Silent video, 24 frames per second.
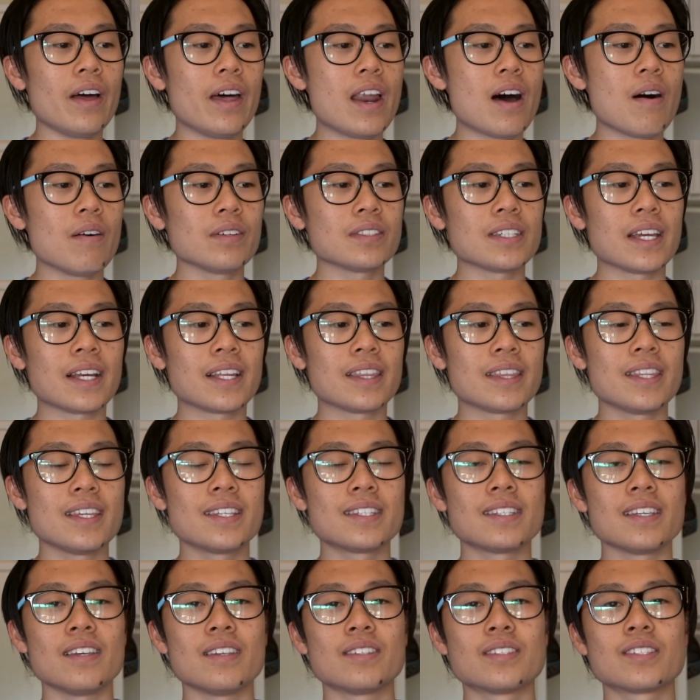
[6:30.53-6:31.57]
and I was like,
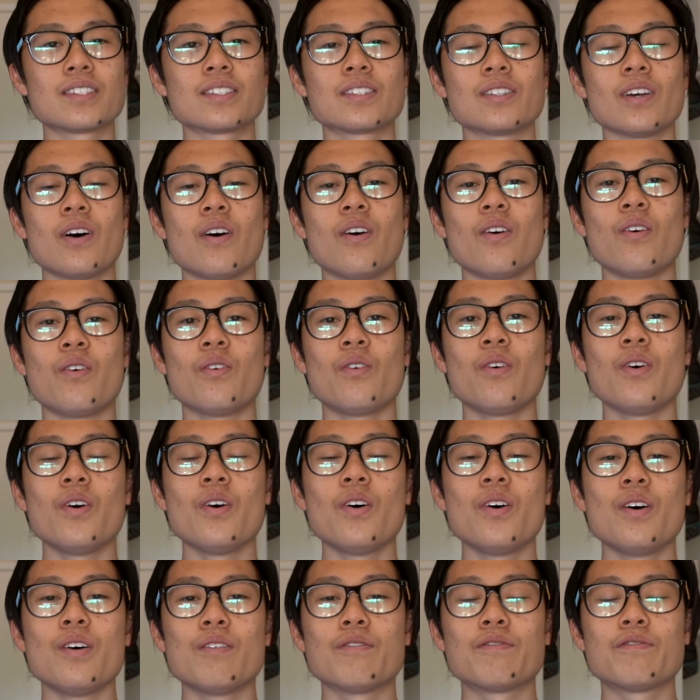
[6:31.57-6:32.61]
this is so
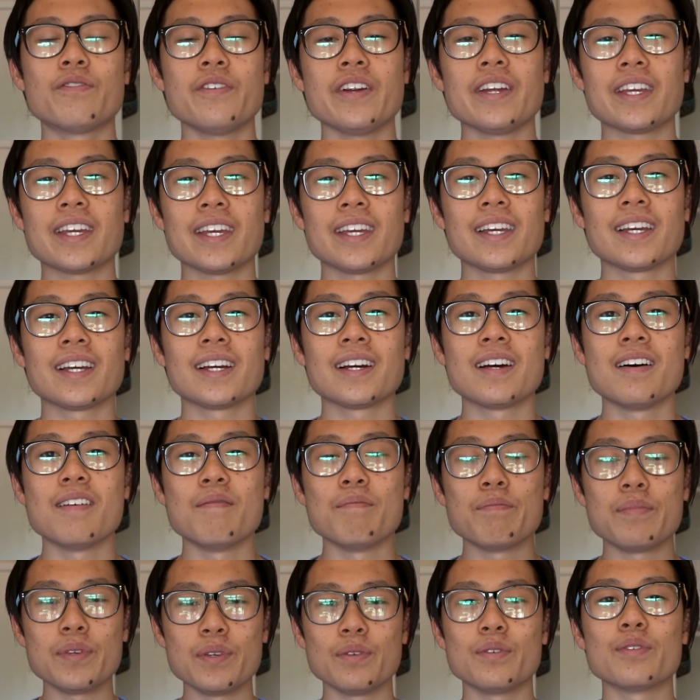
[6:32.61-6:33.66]
freaking
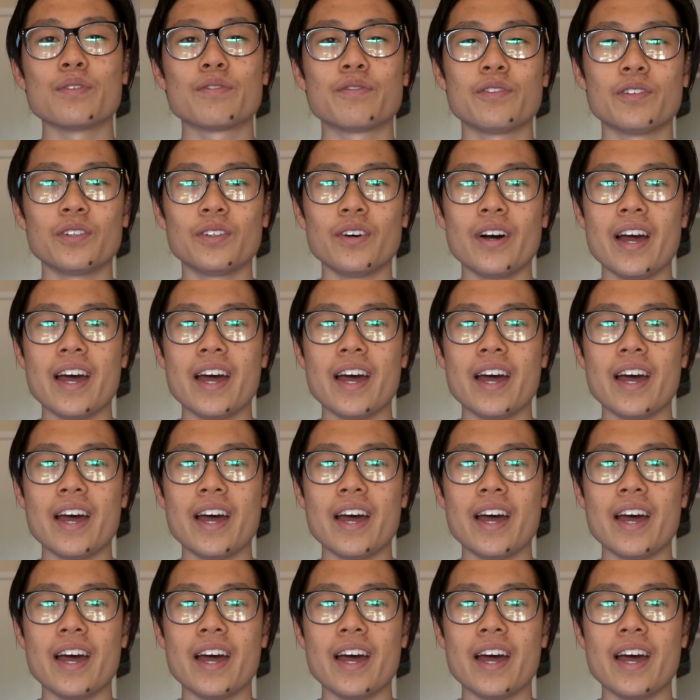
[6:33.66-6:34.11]
beautiful.